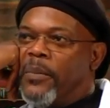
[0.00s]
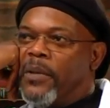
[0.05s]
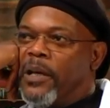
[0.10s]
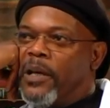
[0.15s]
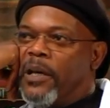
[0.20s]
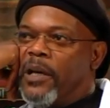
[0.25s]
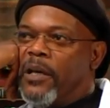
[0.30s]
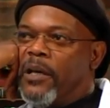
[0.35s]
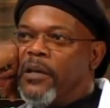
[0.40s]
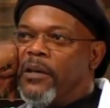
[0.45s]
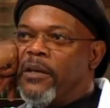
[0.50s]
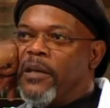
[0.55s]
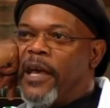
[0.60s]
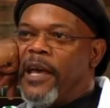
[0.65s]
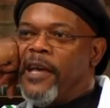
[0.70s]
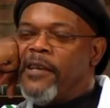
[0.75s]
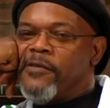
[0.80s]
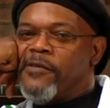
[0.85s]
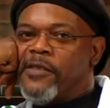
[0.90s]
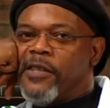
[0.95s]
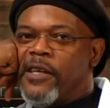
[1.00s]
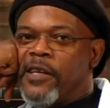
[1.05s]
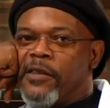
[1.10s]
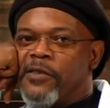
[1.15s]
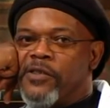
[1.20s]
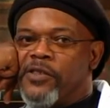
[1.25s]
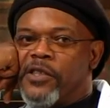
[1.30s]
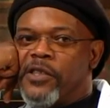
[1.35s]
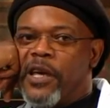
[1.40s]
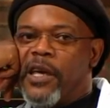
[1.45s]
And as
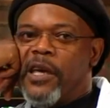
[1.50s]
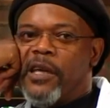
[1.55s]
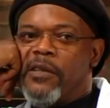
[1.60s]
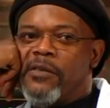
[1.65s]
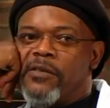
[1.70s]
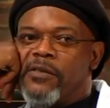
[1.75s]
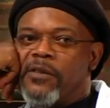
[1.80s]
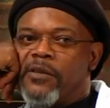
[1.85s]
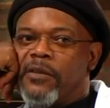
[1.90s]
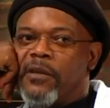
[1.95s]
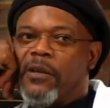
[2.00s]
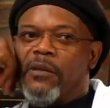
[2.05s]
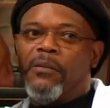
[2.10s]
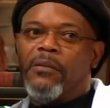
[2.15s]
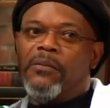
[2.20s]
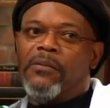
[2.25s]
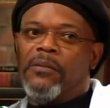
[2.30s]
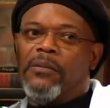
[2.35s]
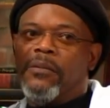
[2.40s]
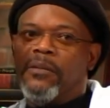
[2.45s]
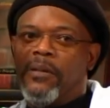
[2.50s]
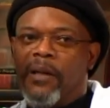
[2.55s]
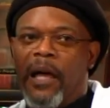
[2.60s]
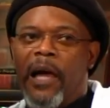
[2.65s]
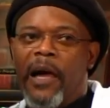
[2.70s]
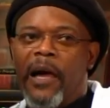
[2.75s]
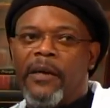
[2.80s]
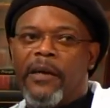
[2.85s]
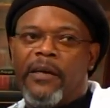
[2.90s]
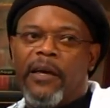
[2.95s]
things changed,
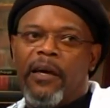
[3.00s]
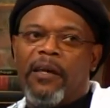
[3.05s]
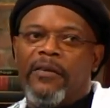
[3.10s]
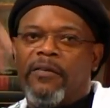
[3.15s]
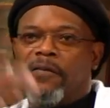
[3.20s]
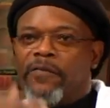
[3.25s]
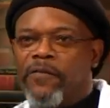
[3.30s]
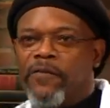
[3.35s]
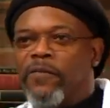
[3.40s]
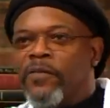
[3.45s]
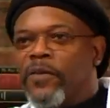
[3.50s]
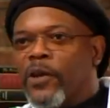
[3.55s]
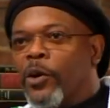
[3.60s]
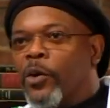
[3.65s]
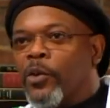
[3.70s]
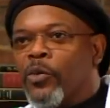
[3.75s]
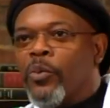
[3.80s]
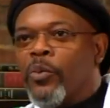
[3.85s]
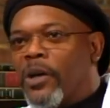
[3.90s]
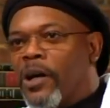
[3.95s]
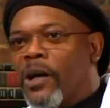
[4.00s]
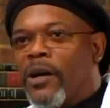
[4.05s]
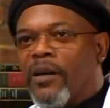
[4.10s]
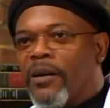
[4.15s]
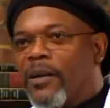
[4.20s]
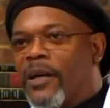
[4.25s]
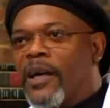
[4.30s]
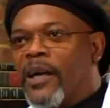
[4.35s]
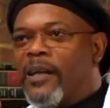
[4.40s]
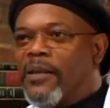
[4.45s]
I kind of flowed with
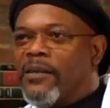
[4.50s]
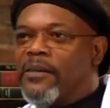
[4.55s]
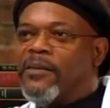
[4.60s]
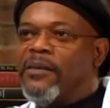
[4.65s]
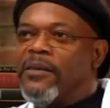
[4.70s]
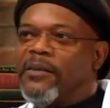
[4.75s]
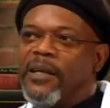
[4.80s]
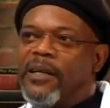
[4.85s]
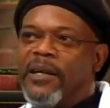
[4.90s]
all that. And